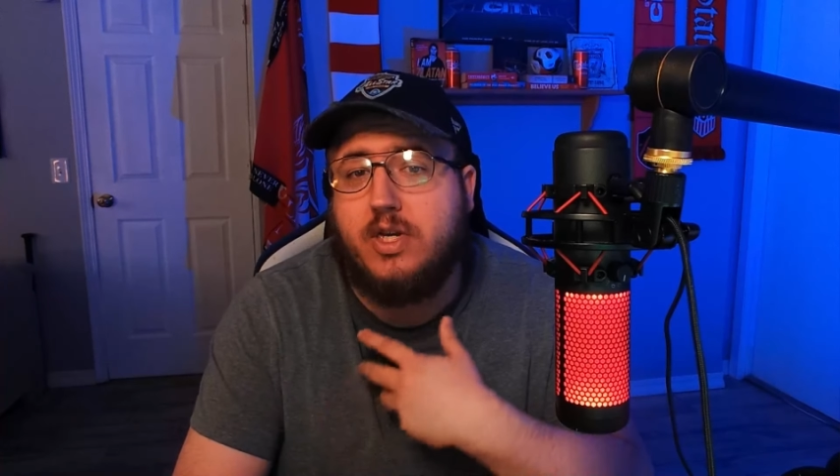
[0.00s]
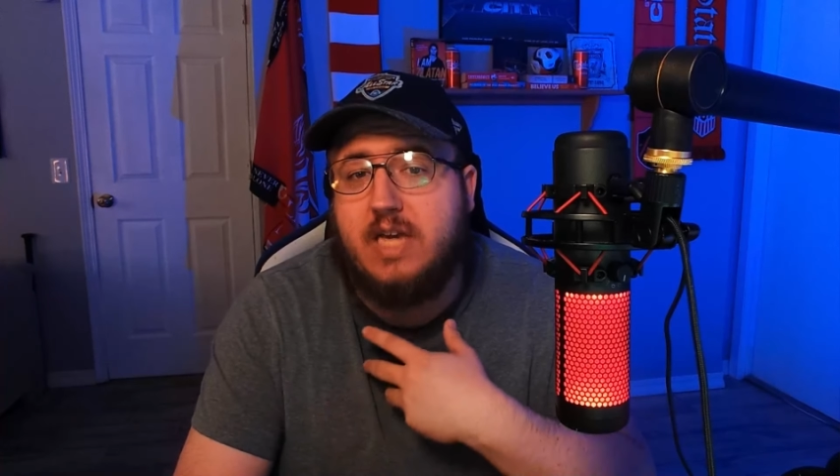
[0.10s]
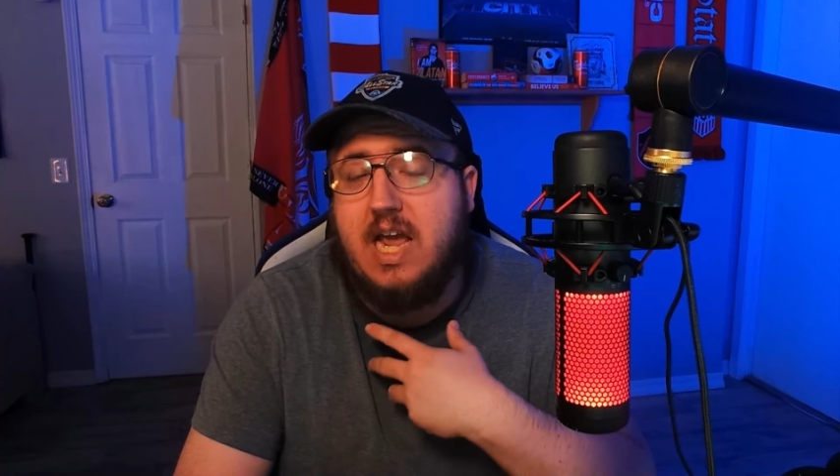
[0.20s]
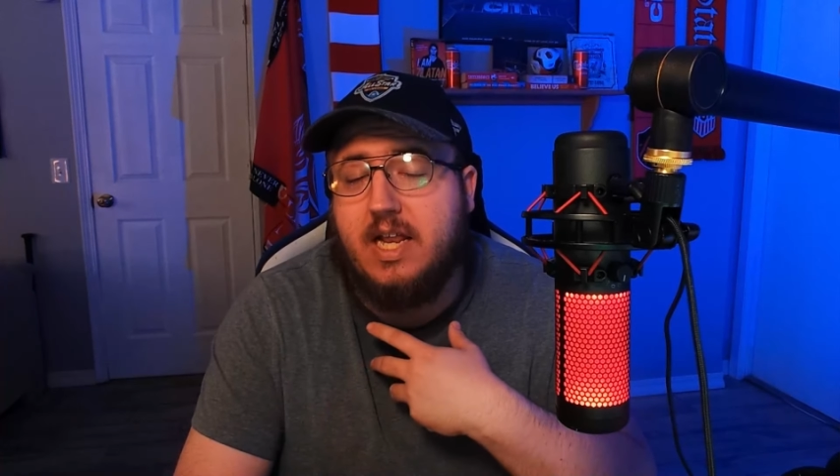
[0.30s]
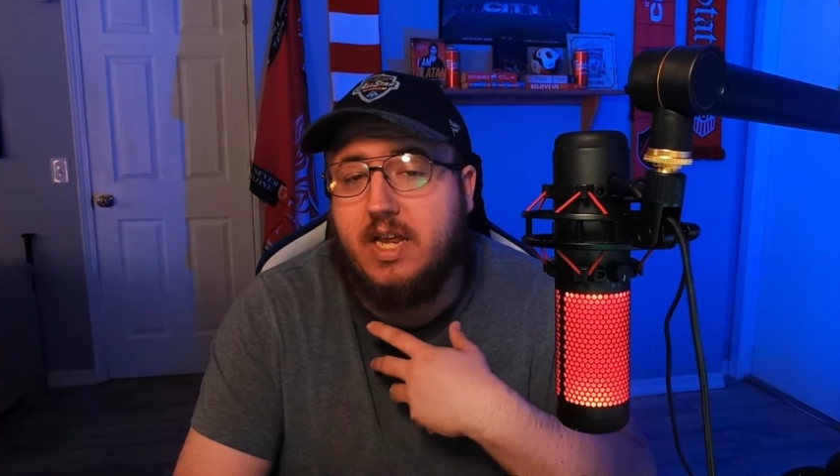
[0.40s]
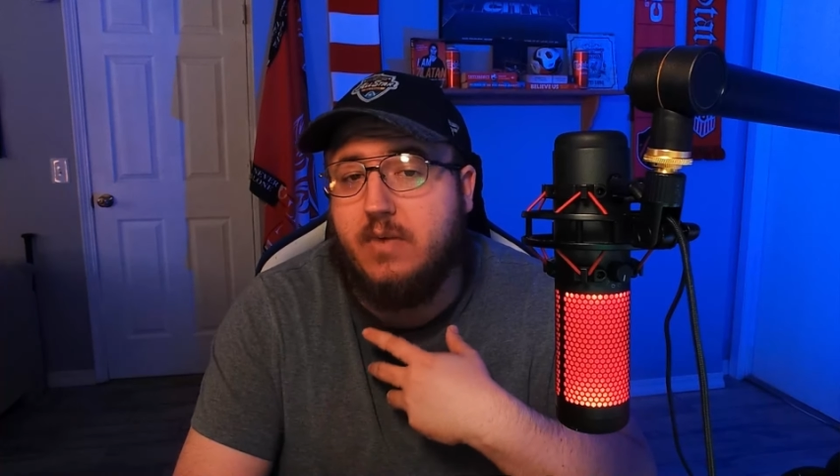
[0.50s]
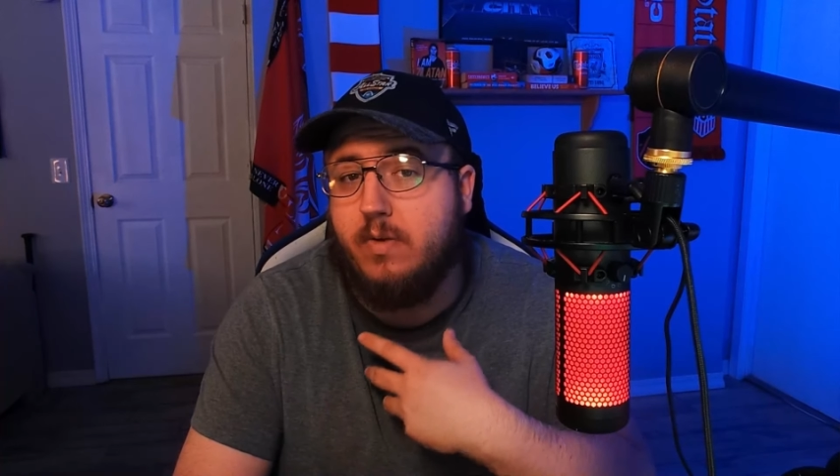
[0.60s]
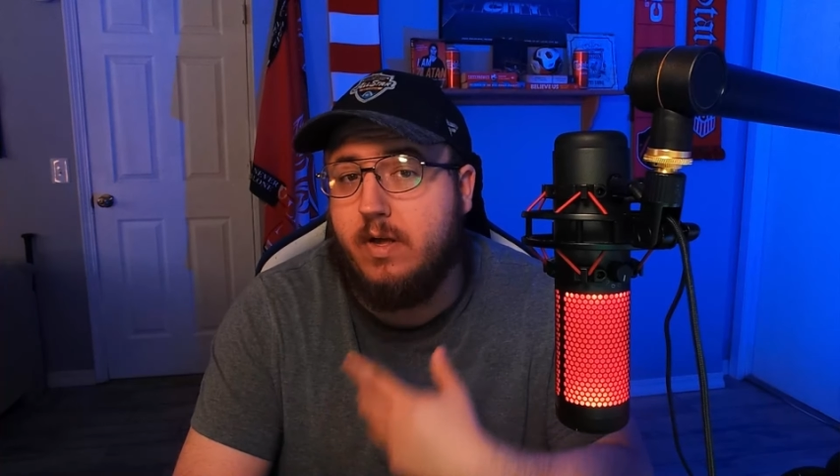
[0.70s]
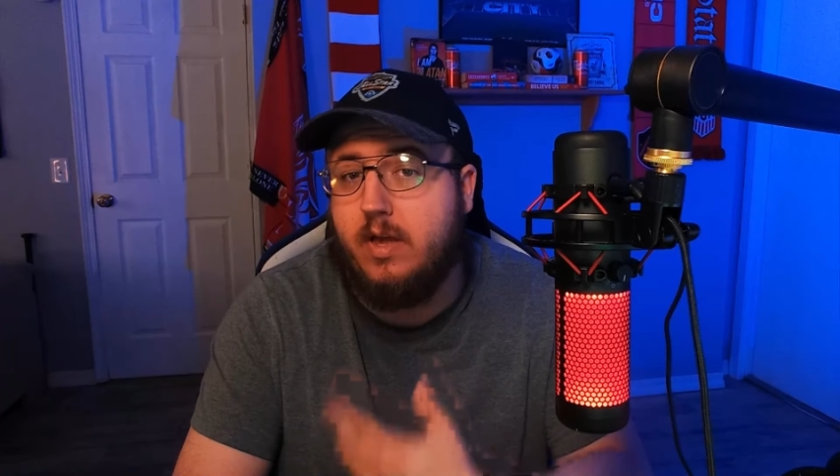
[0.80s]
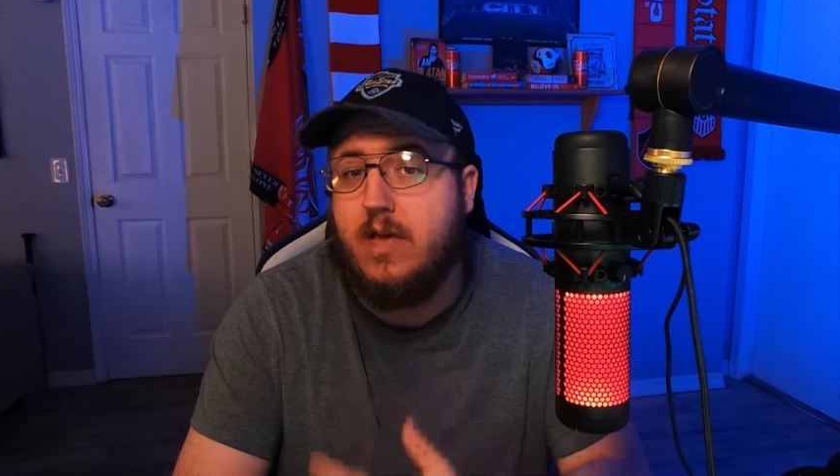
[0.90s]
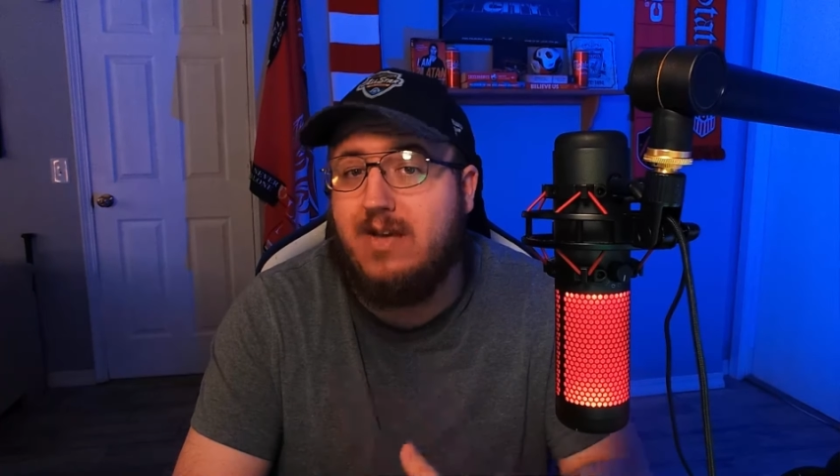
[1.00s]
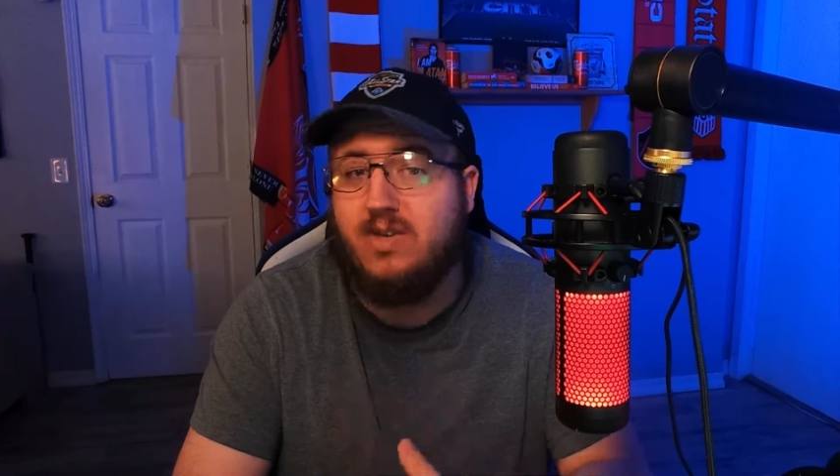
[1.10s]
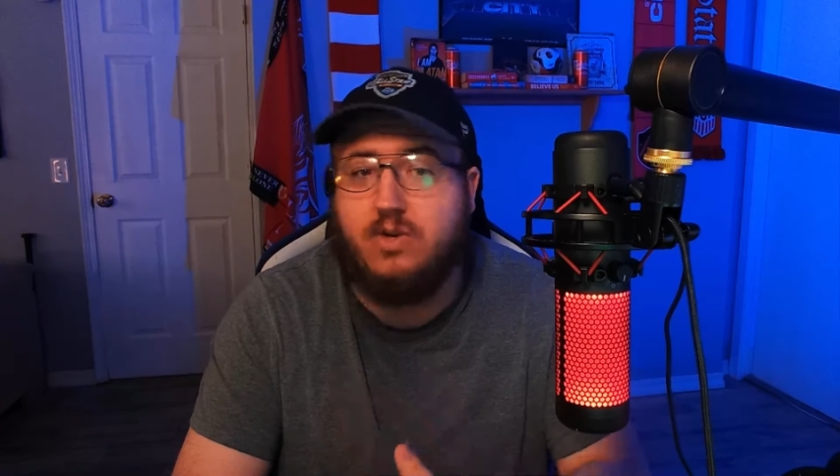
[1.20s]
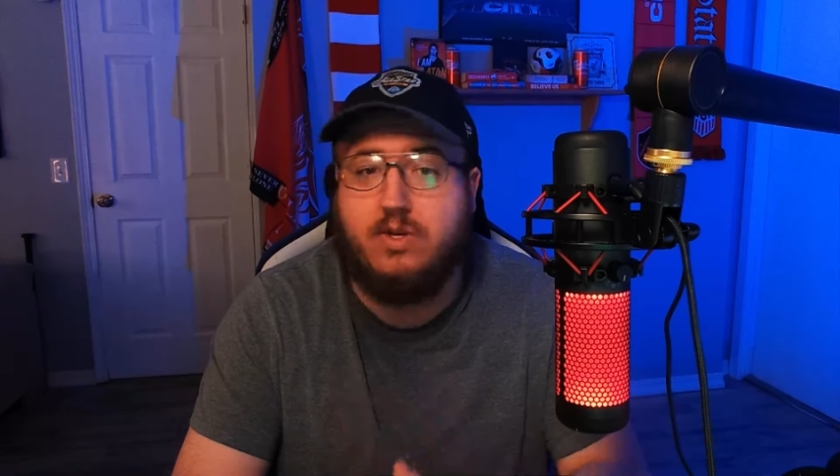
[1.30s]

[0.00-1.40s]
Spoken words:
tactic really allows you